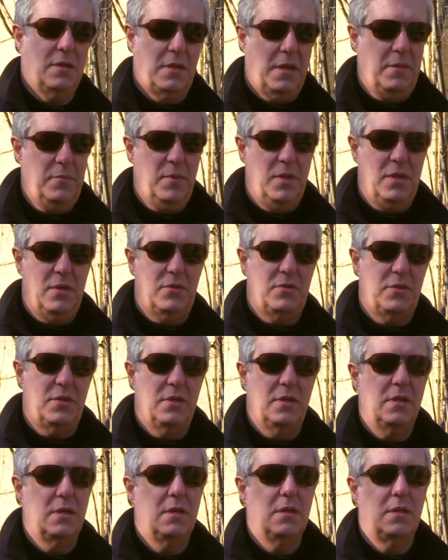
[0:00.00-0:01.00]
10 minutes,
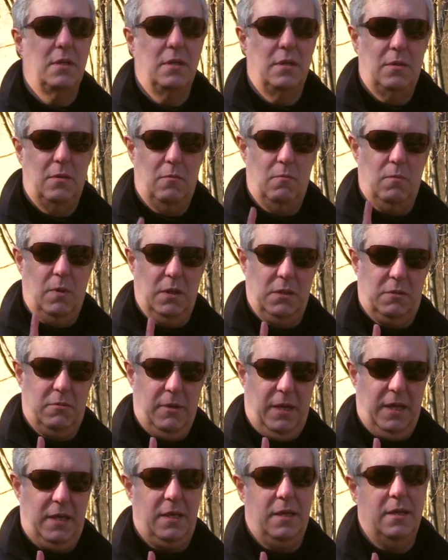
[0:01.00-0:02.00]
one
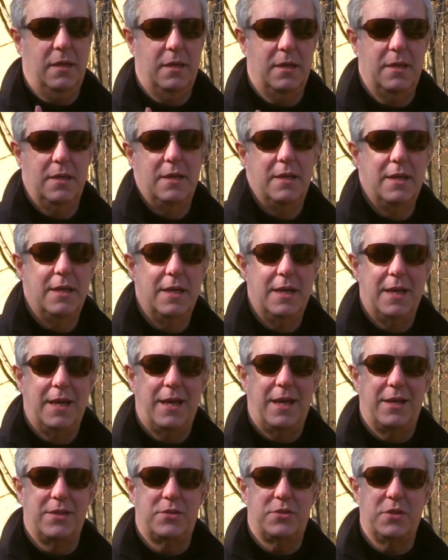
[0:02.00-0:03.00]
crack.
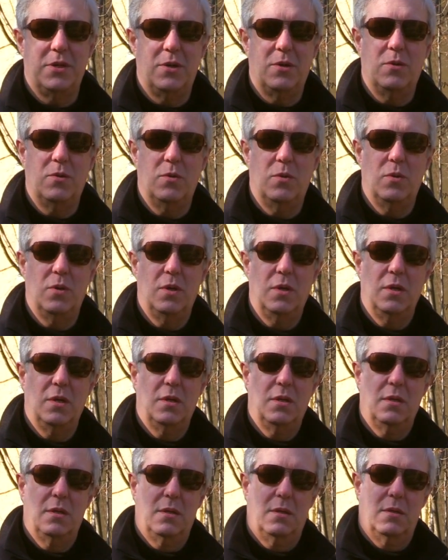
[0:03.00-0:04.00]
And so
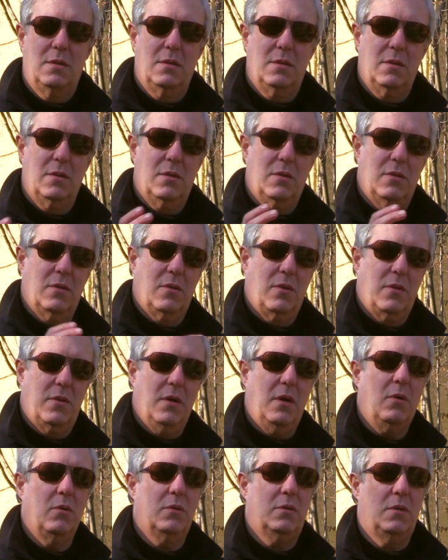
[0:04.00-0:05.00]
the
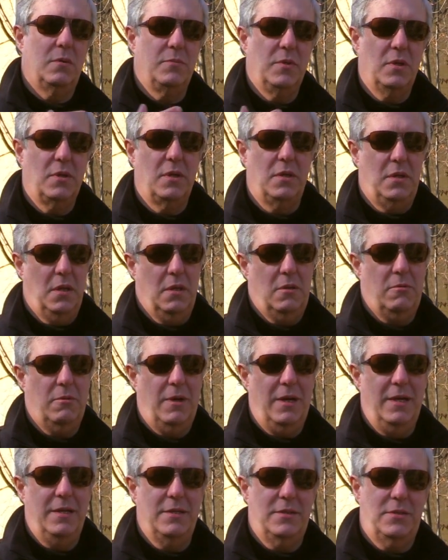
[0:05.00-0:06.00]
whole community
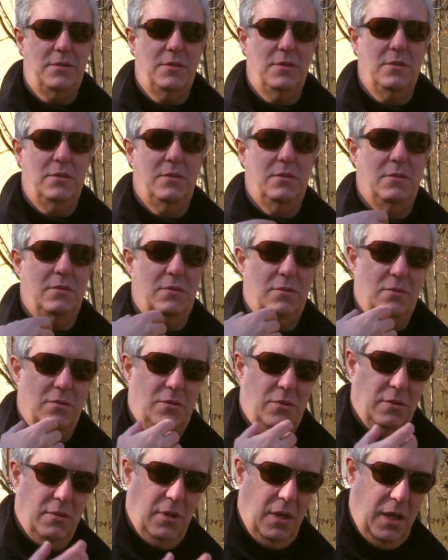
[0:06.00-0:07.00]
tries
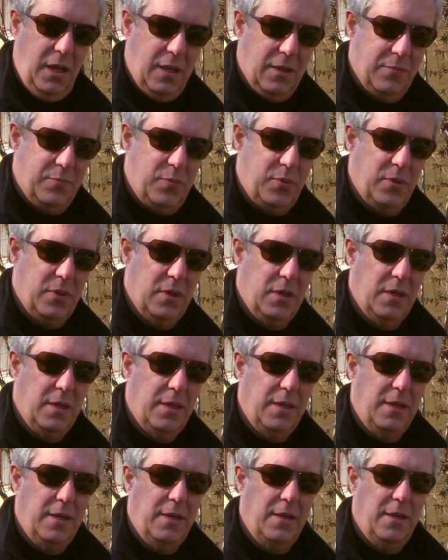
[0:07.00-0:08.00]
to help.
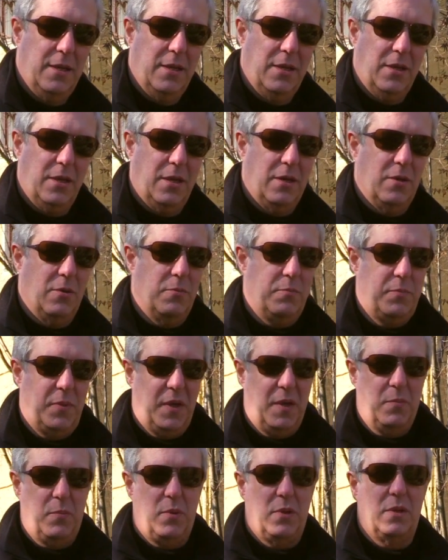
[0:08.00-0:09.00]
You know,
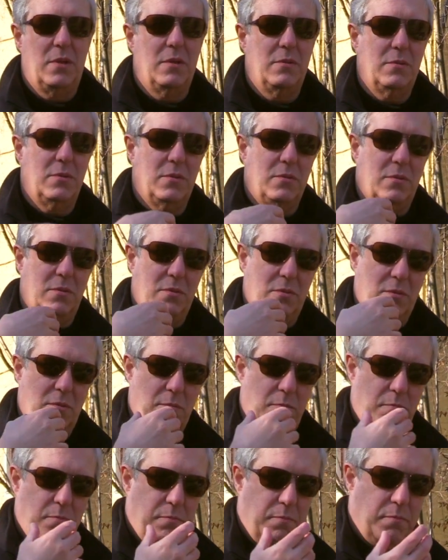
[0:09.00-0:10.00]
people
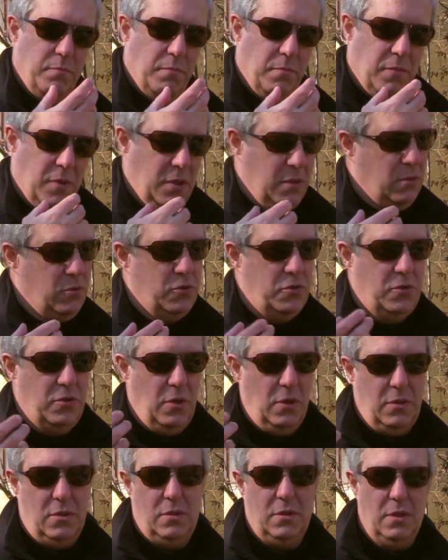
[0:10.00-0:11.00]

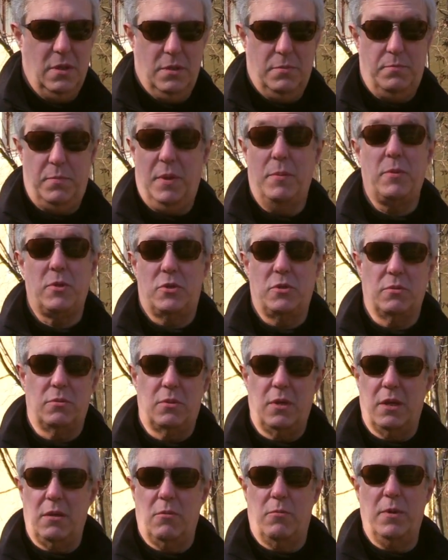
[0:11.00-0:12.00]
shoot
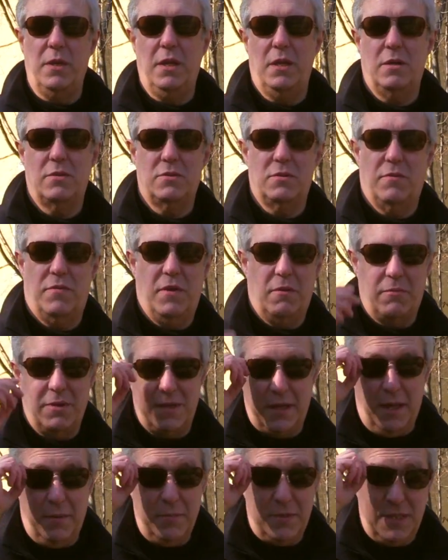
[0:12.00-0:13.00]
little videos of their
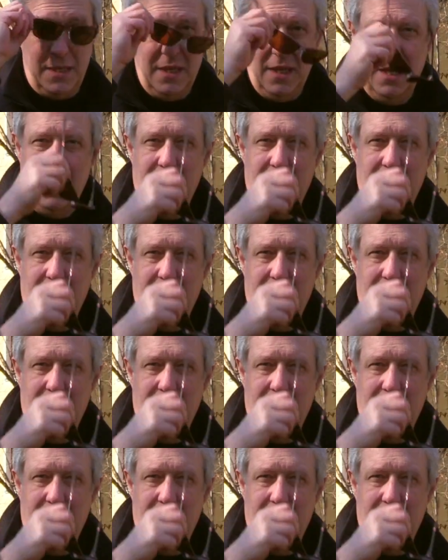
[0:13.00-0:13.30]
attempts,